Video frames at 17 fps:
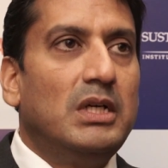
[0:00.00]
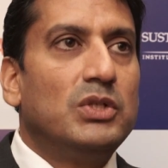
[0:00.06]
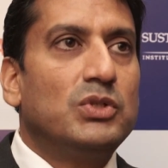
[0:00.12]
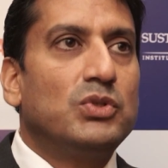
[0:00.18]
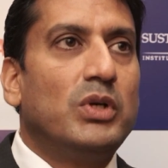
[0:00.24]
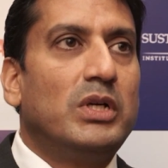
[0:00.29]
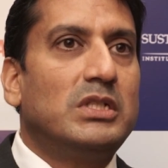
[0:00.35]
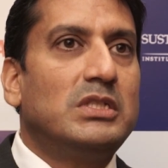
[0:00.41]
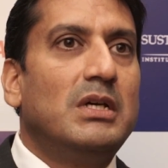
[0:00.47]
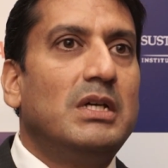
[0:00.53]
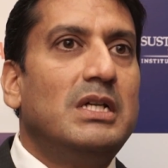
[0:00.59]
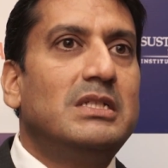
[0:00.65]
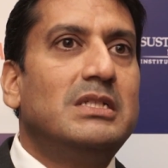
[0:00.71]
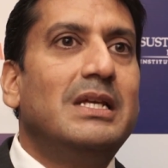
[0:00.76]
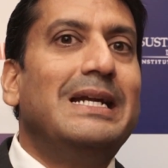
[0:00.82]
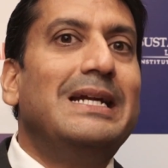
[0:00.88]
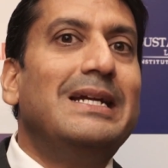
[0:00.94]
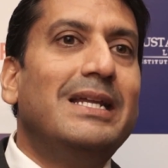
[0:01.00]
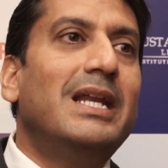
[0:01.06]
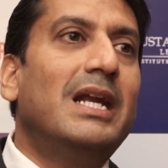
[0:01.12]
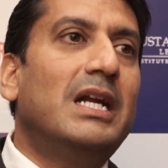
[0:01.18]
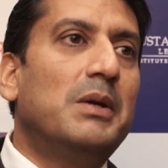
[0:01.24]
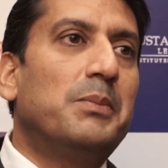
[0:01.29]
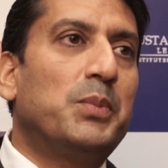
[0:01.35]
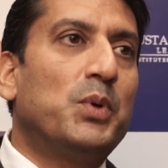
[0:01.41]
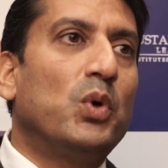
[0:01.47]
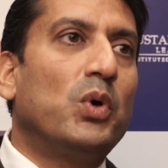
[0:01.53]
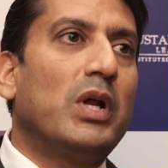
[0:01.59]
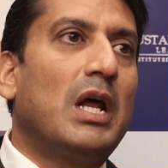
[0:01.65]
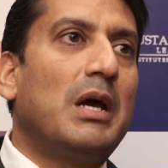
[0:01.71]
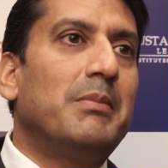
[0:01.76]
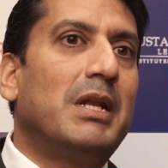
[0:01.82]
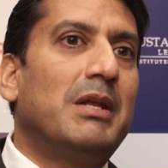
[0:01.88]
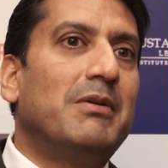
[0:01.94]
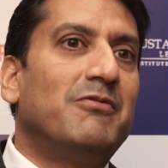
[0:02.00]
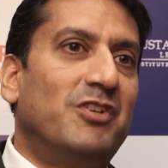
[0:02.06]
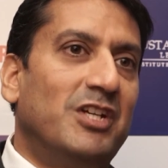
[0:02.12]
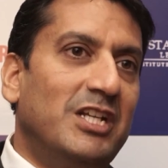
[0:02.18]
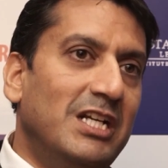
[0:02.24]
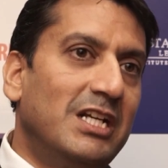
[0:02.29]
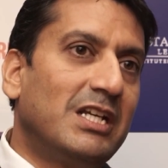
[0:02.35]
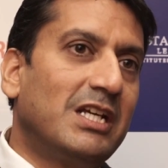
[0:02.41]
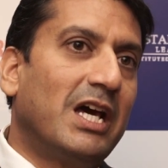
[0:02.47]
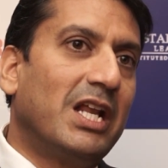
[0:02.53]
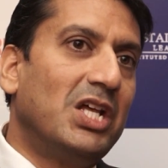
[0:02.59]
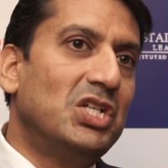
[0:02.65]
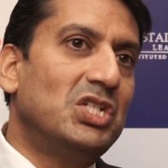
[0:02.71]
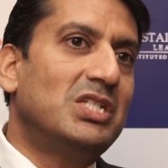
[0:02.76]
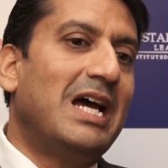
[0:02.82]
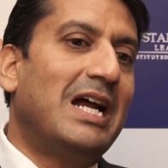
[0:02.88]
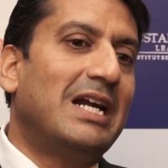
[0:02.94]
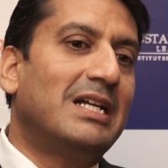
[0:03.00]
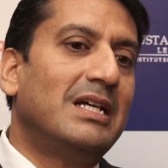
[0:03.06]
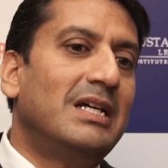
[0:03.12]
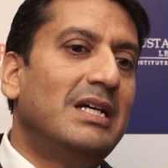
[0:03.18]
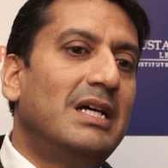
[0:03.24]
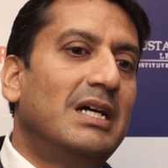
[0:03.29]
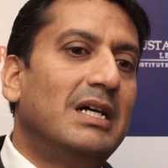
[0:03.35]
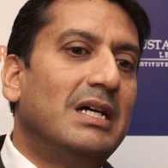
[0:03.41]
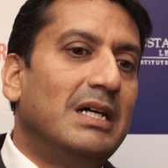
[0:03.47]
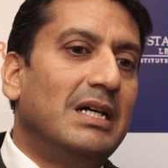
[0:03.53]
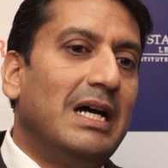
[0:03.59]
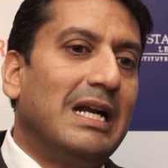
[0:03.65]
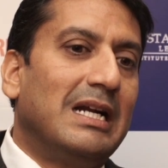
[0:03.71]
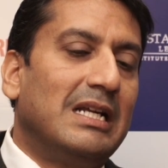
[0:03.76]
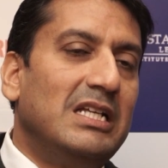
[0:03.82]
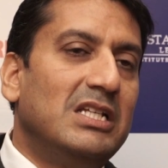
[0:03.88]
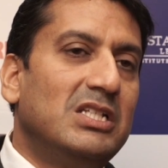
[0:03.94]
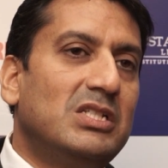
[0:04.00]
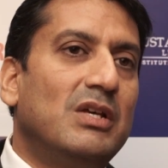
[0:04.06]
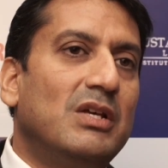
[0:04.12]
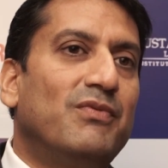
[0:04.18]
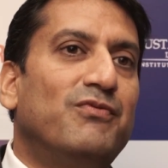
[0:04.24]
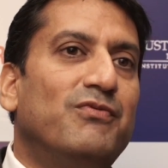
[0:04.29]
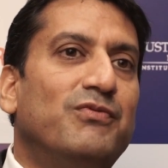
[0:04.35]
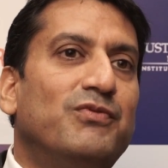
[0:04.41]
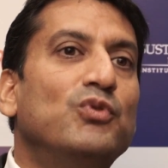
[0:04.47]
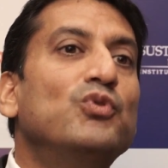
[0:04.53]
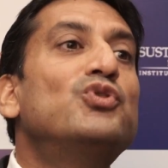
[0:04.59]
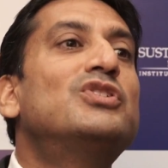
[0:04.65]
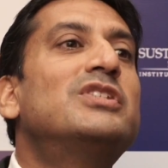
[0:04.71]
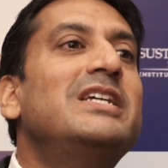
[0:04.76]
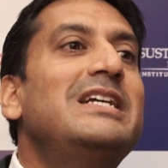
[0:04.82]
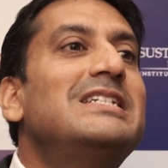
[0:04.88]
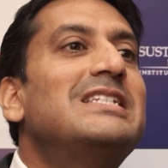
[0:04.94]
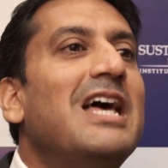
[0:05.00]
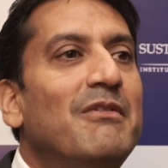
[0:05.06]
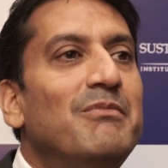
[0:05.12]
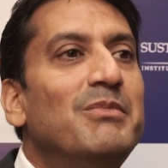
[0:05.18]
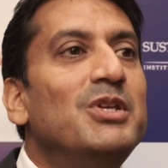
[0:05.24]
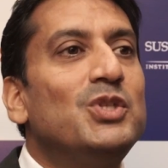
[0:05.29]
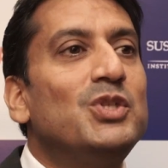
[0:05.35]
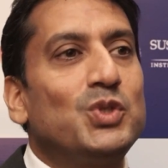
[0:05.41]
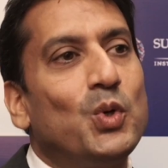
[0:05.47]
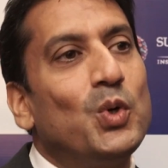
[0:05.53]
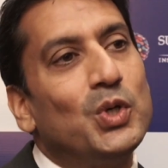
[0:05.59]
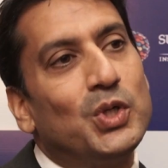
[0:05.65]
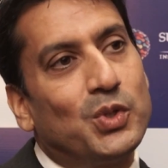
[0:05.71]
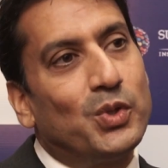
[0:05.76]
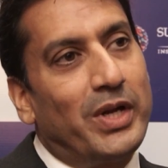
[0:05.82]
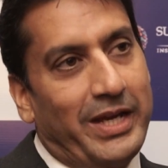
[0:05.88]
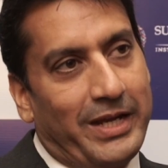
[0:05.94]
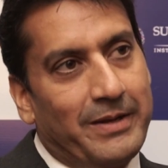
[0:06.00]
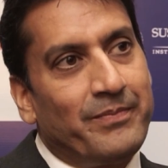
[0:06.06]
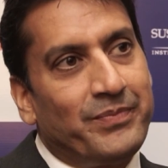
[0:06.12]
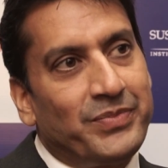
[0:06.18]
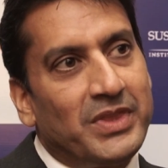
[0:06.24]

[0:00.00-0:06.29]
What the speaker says: So it's an integrated program, and I'm very encouraged that at least a few seeds have been sown today